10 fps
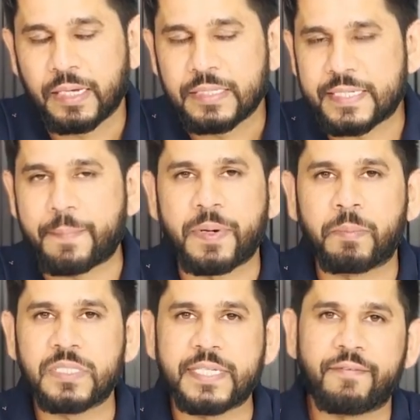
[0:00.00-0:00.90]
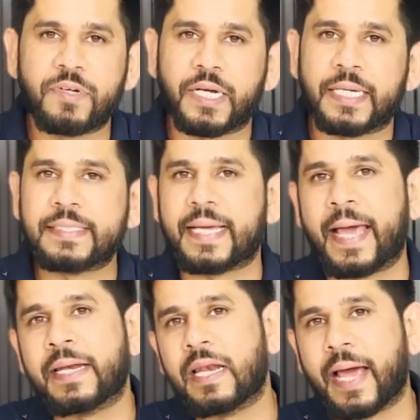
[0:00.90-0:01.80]
Step number 7 is
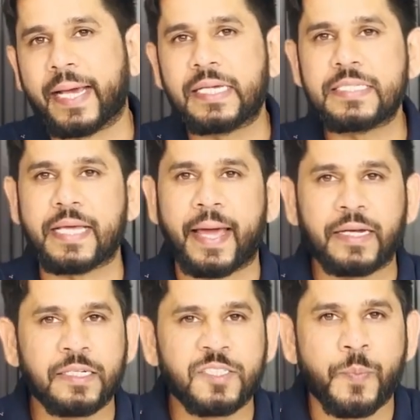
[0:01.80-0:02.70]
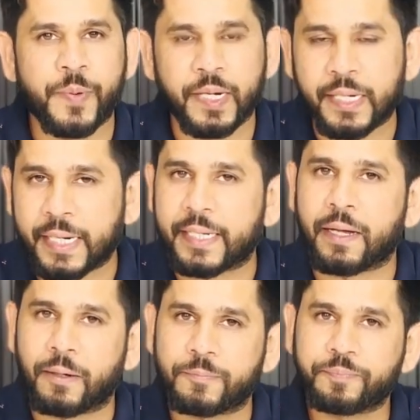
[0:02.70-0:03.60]
analyze and interpret
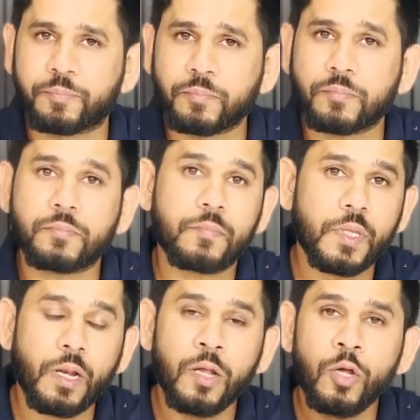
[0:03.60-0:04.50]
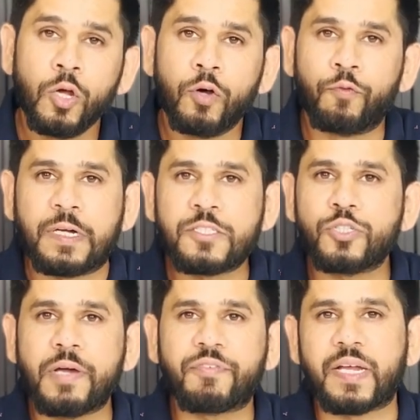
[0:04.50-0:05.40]
data. Once
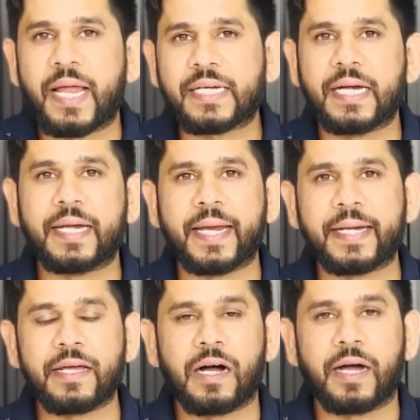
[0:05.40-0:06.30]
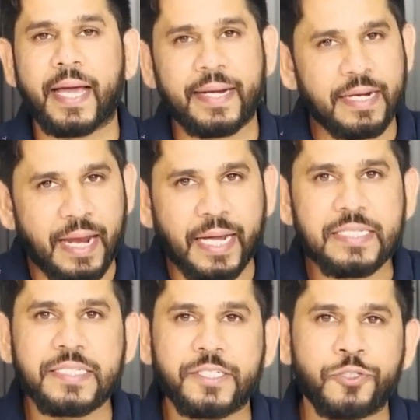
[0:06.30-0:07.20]
you have collected data,
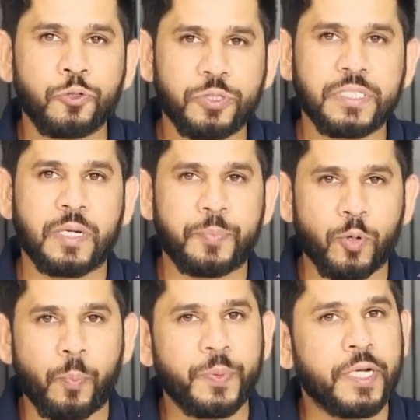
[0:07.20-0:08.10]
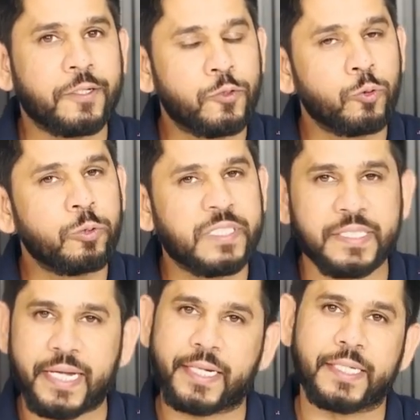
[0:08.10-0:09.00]
analyze it using appropriate tools
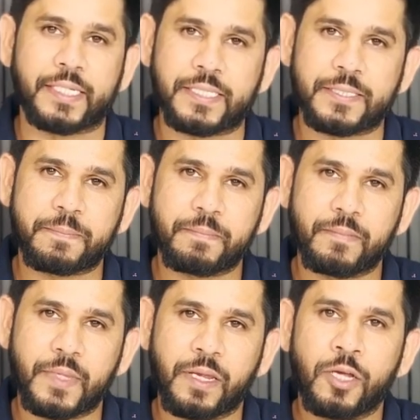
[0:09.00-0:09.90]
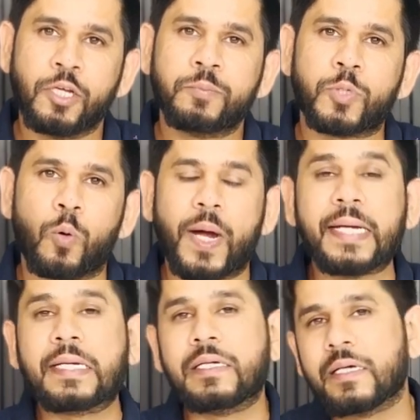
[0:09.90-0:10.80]
and techniques.
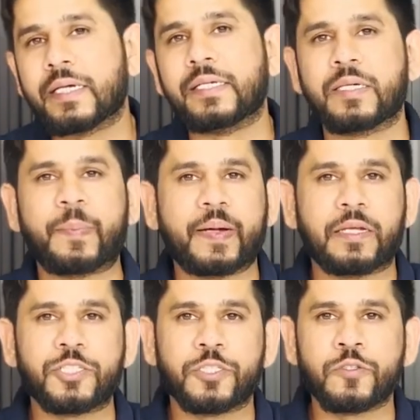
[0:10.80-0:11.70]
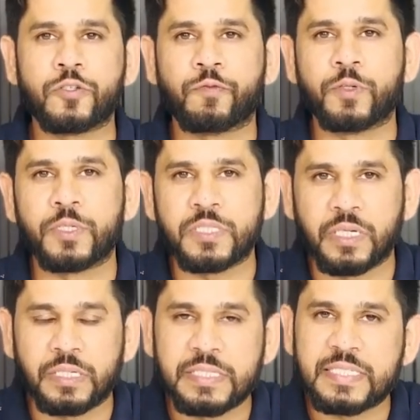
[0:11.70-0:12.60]
Provide clear interpretations of the
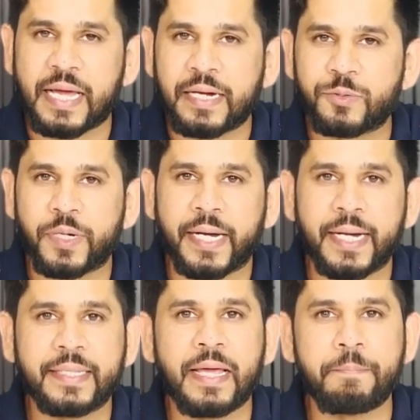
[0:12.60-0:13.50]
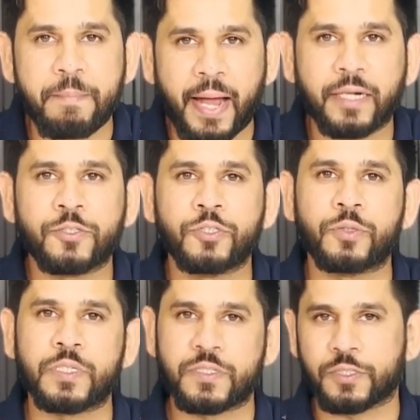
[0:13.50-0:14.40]
results and relate them back to
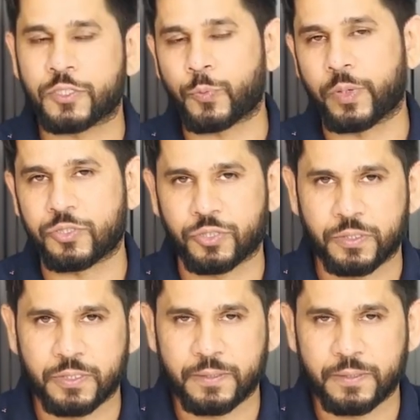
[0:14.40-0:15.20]
your research questions.